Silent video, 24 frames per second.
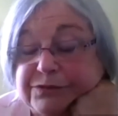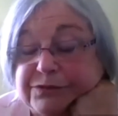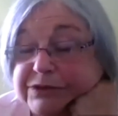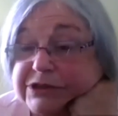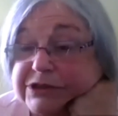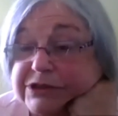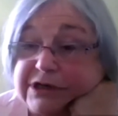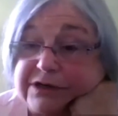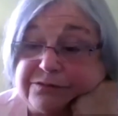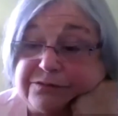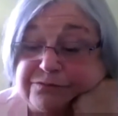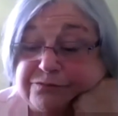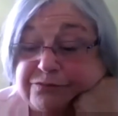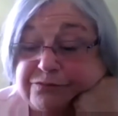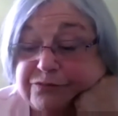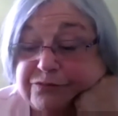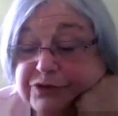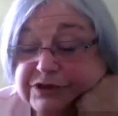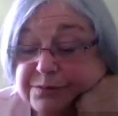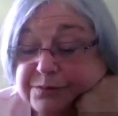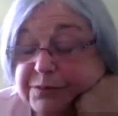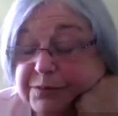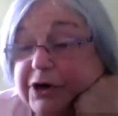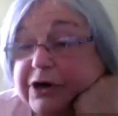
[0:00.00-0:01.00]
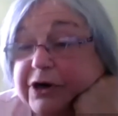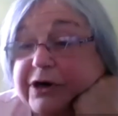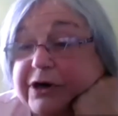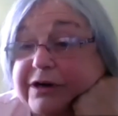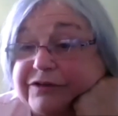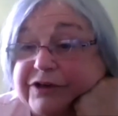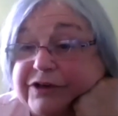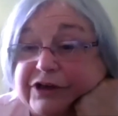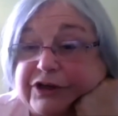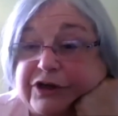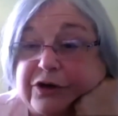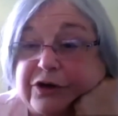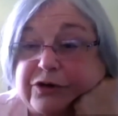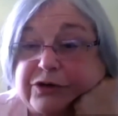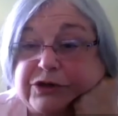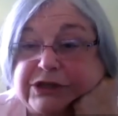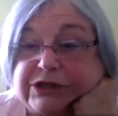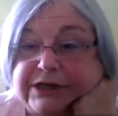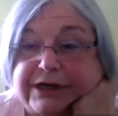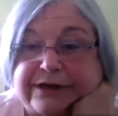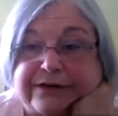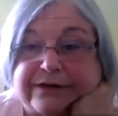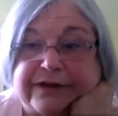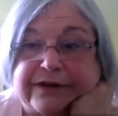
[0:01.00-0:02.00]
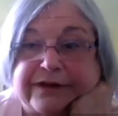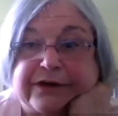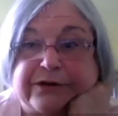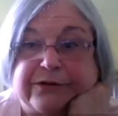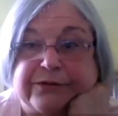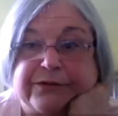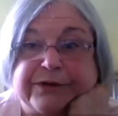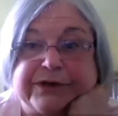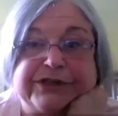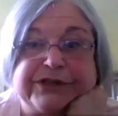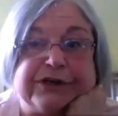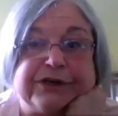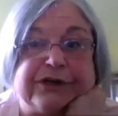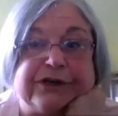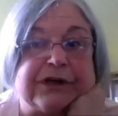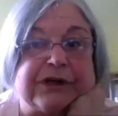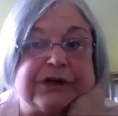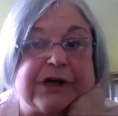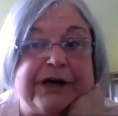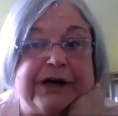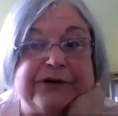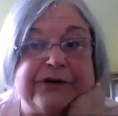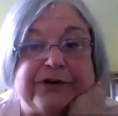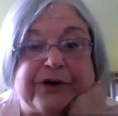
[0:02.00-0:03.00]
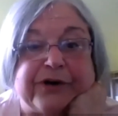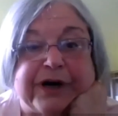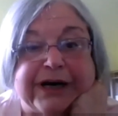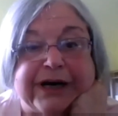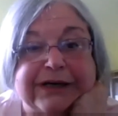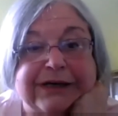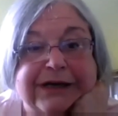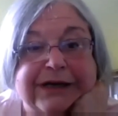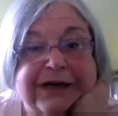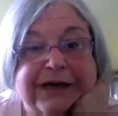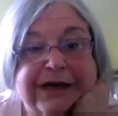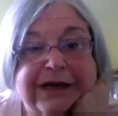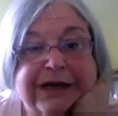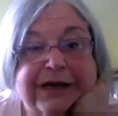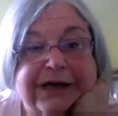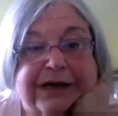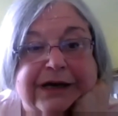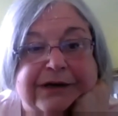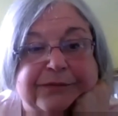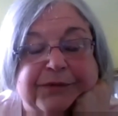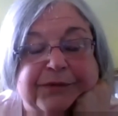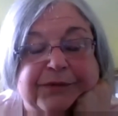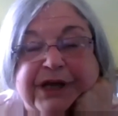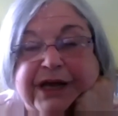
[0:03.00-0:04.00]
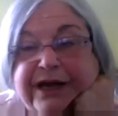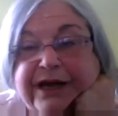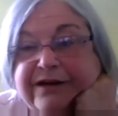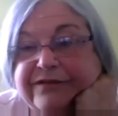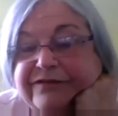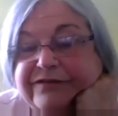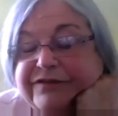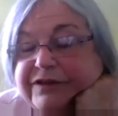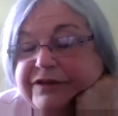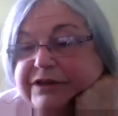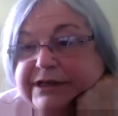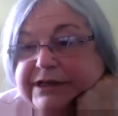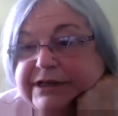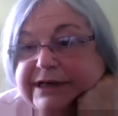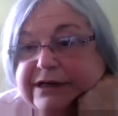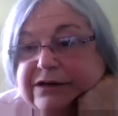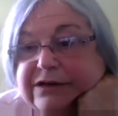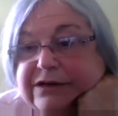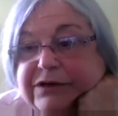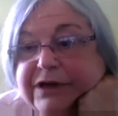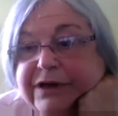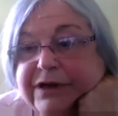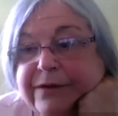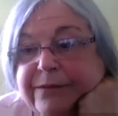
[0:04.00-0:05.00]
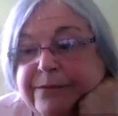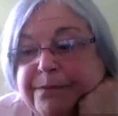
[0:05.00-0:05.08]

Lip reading: which I was a part of negotiating that original contract on behalf of the town,